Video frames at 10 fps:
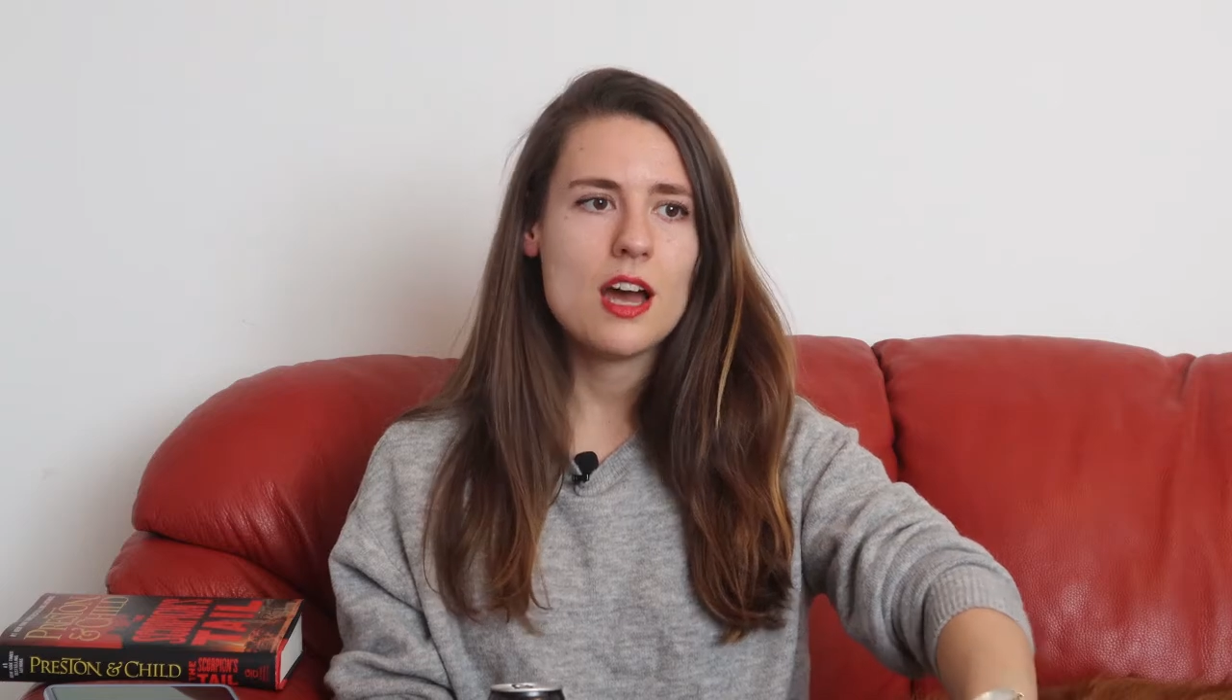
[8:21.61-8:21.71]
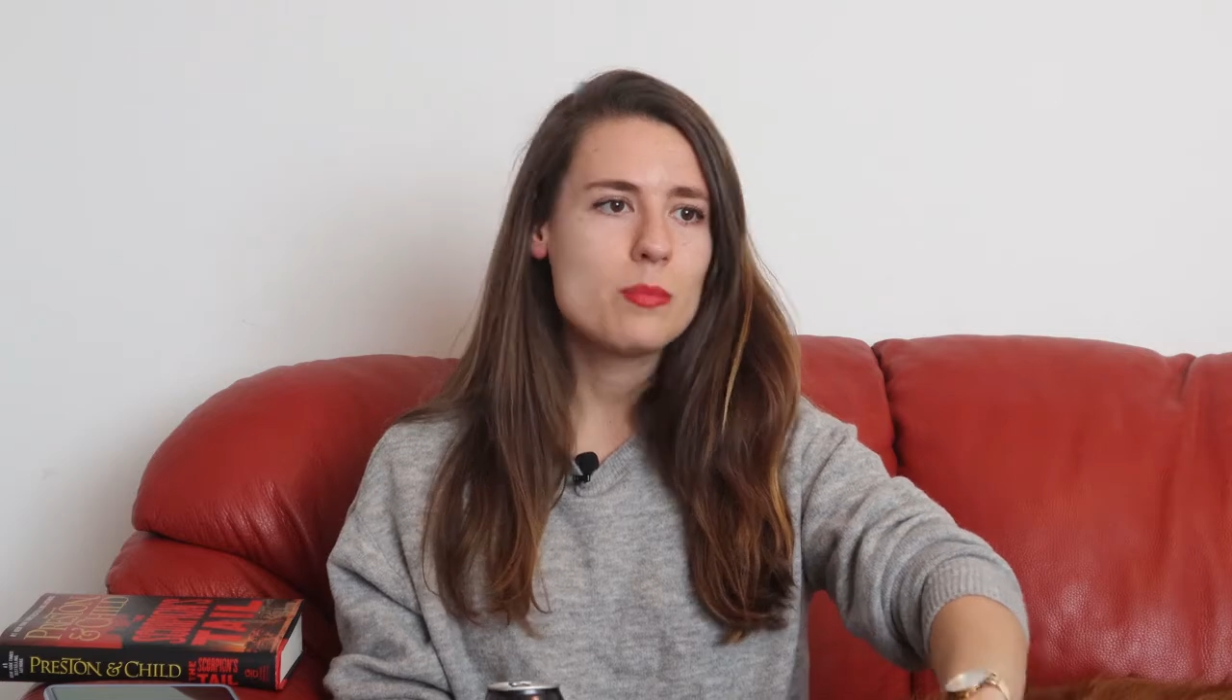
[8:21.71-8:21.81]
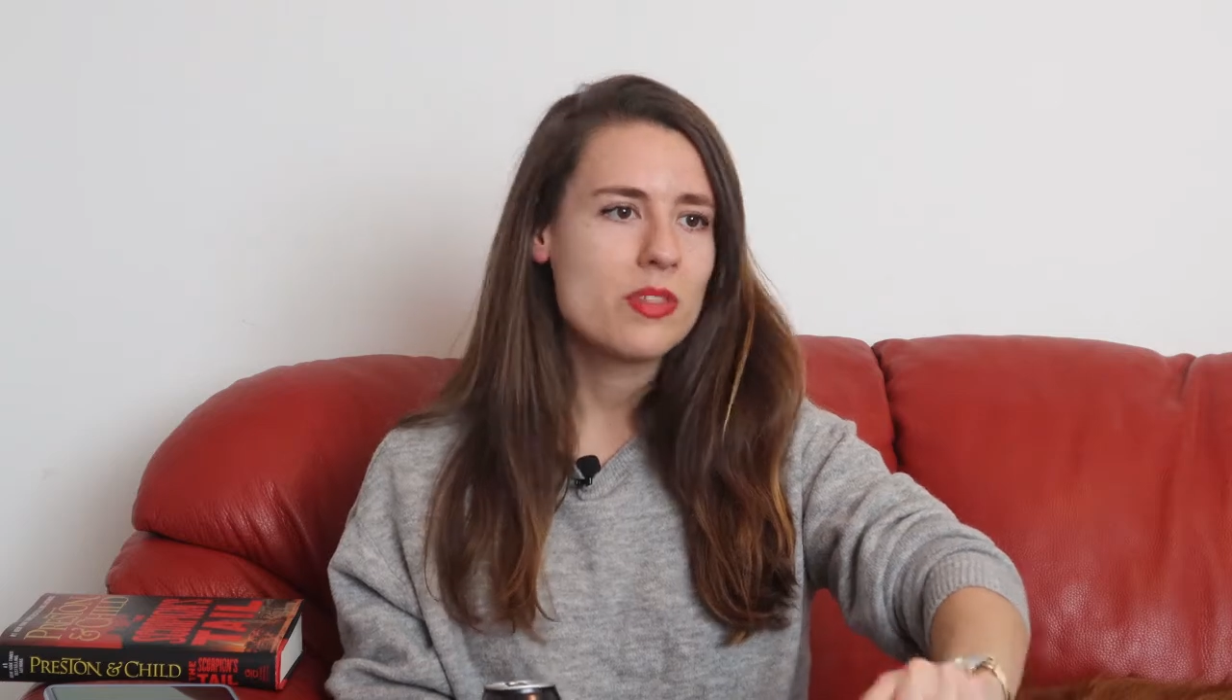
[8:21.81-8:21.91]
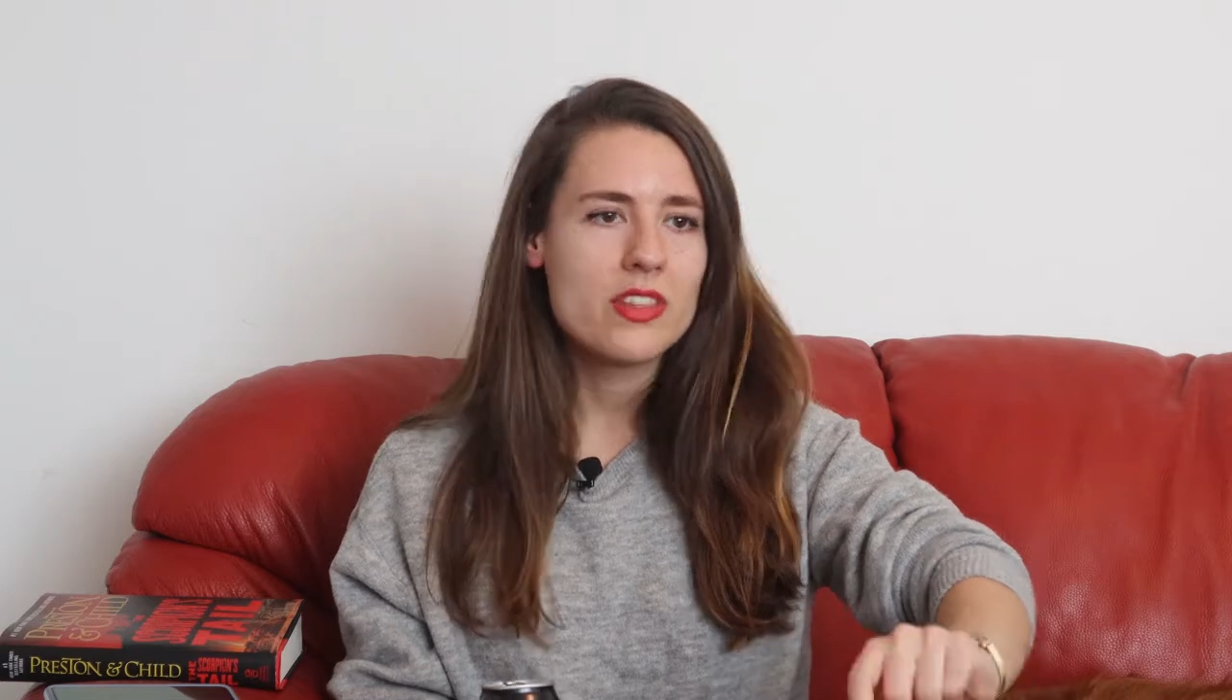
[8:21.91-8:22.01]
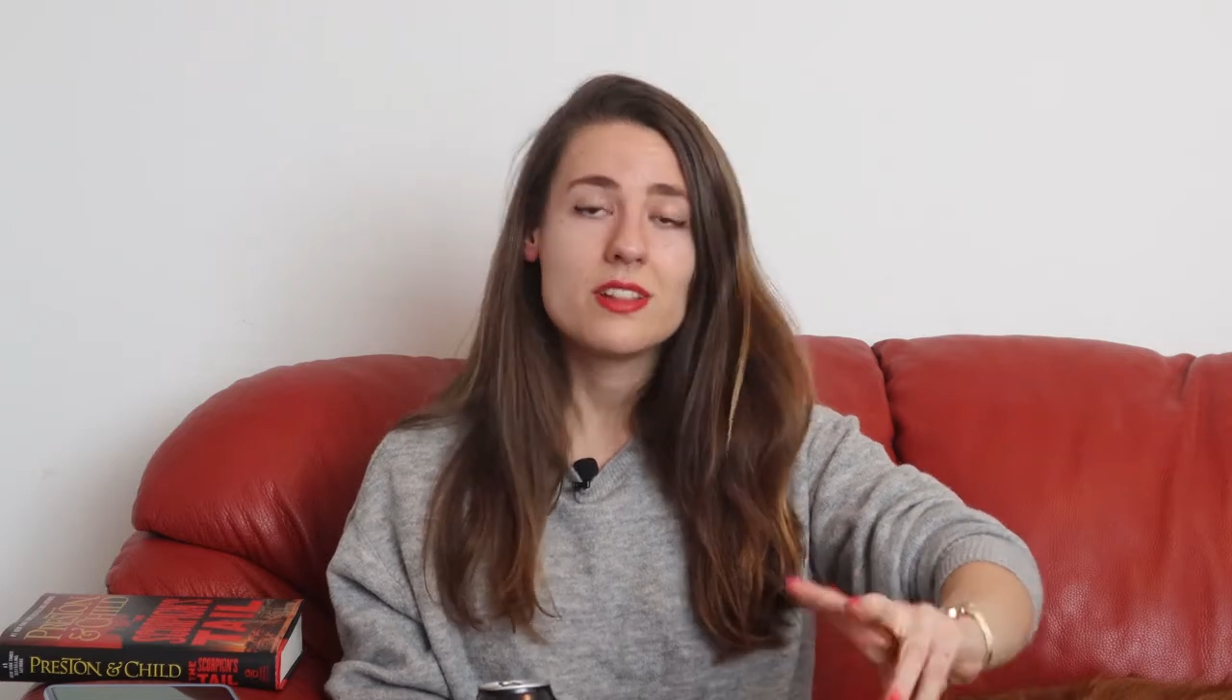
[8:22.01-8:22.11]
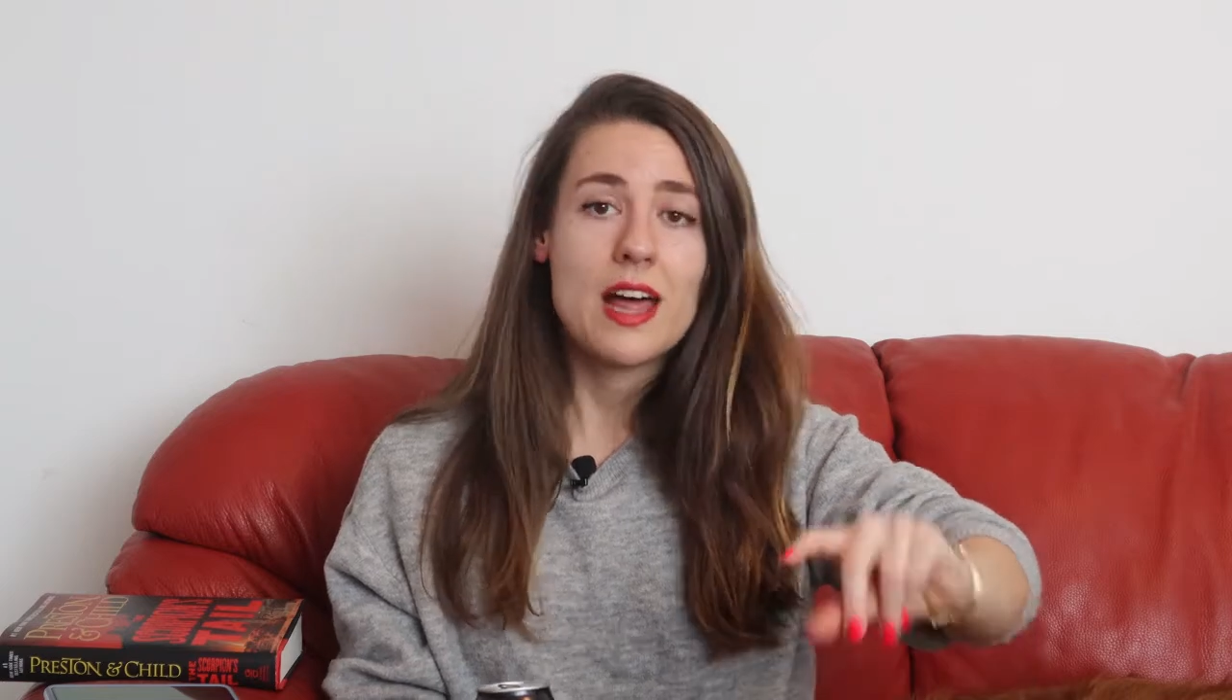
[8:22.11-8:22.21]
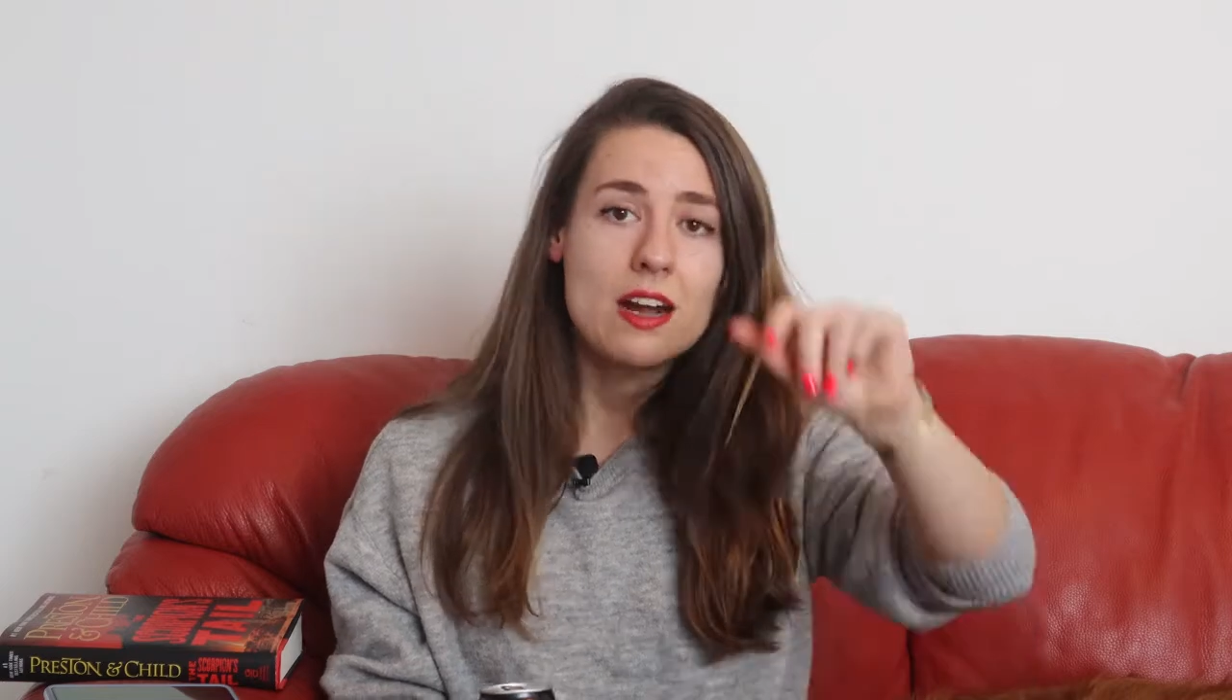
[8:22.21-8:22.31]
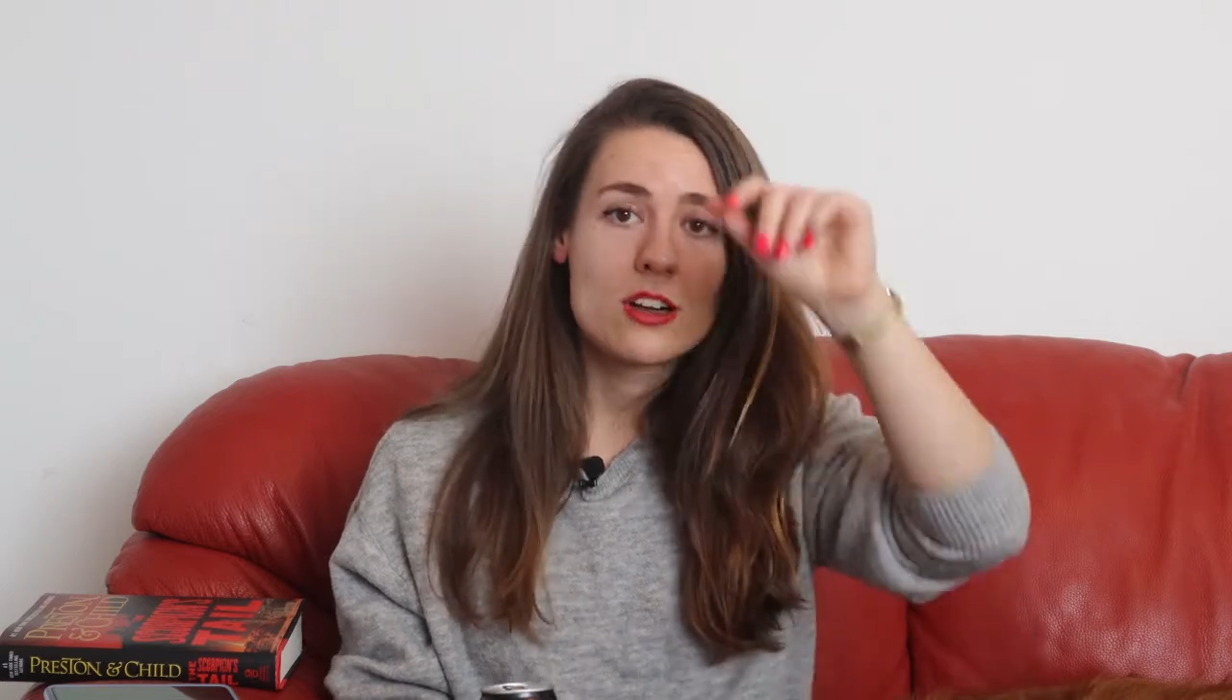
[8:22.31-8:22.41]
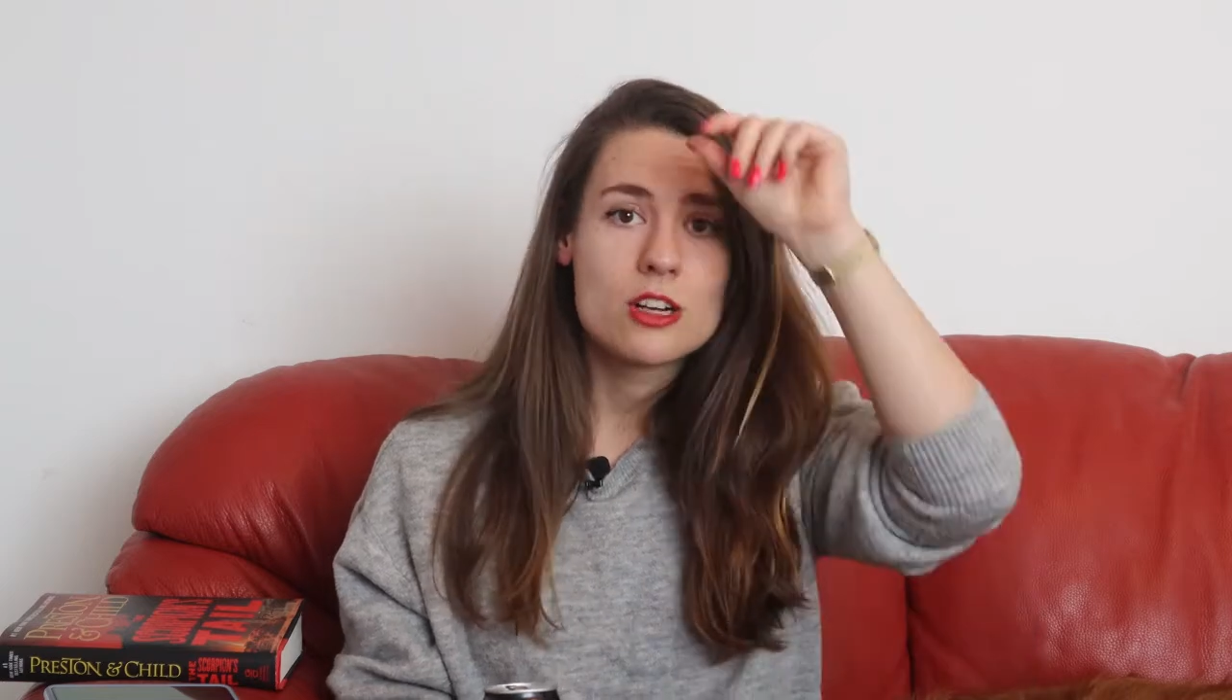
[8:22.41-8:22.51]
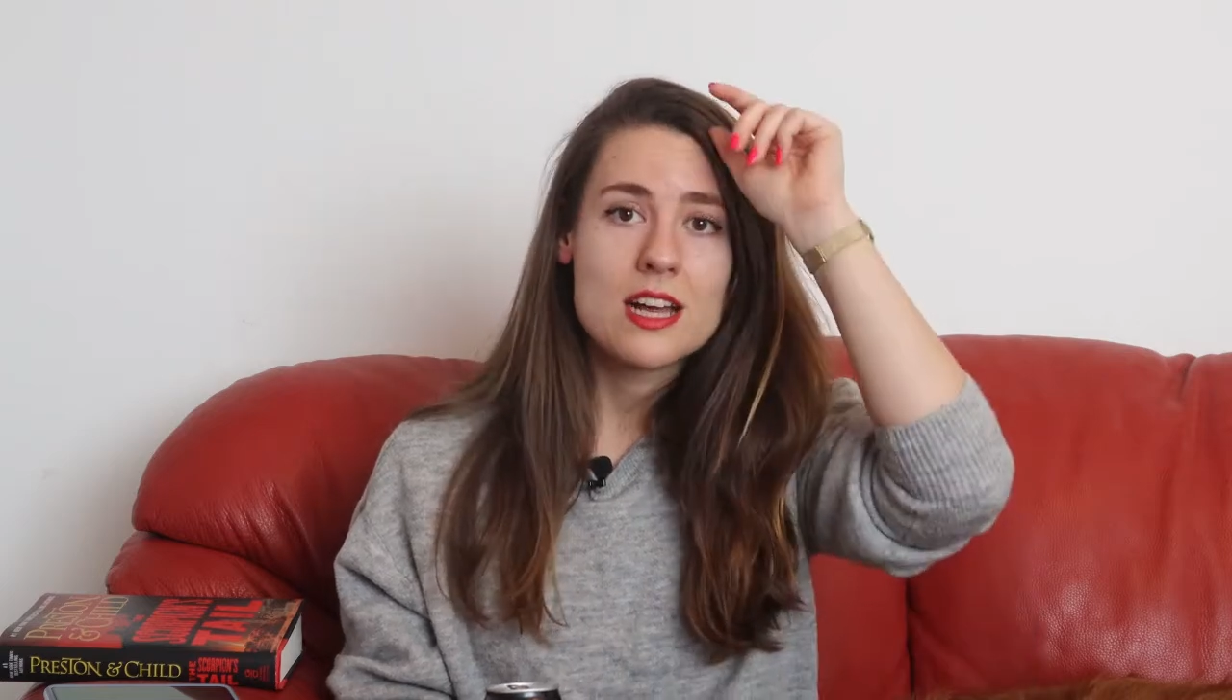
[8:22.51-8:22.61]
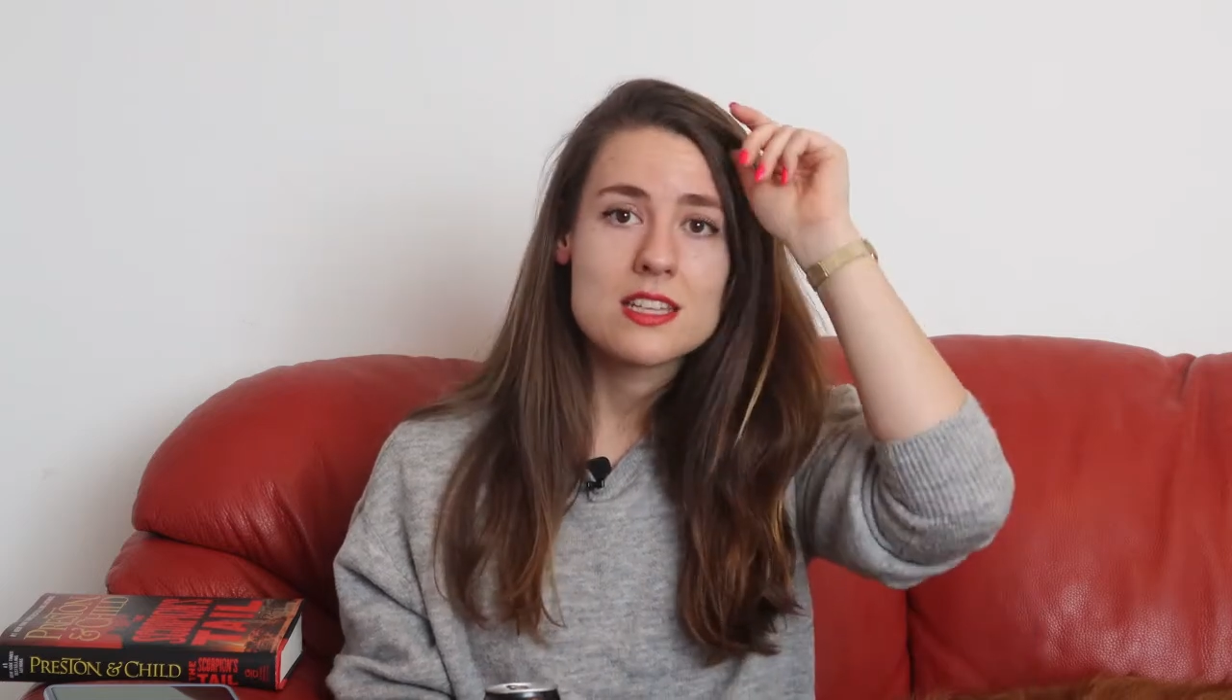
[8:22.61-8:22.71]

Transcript: ladder,